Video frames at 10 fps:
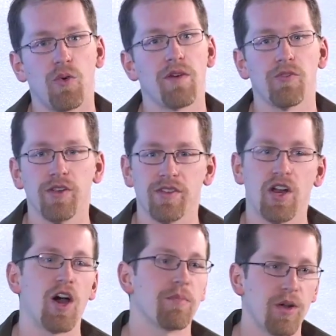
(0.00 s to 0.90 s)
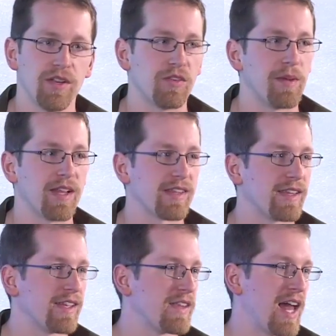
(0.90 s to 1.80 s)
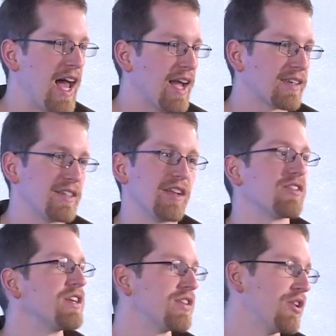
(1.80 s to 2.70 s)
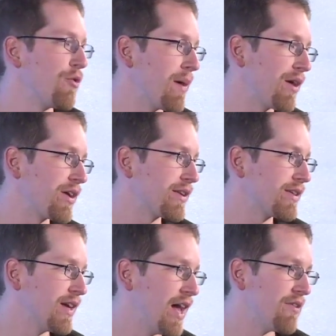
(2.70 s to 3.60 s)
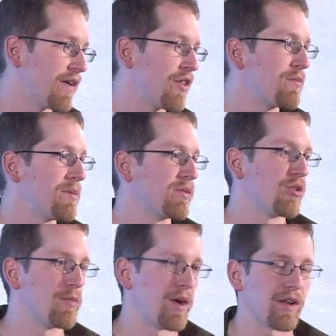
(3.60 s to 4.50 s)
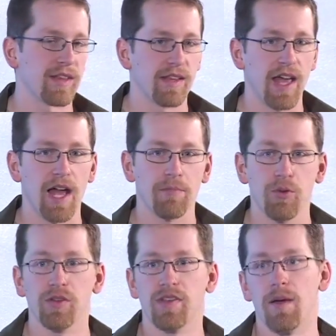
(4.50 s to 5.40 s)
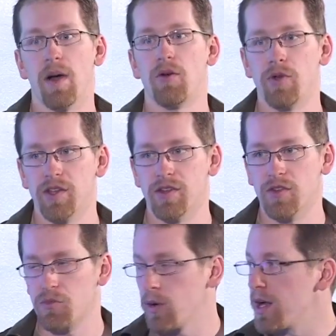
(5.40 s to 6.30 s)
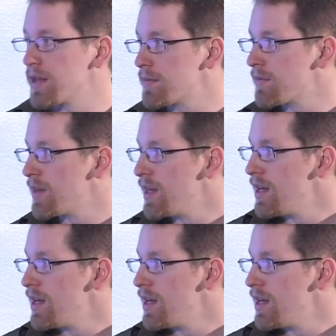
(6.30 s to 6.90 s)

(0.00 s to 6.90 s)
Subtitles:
whoever is not participating in that act doesn't need to know about it. And if other people know about it, then that puts them at risk as well.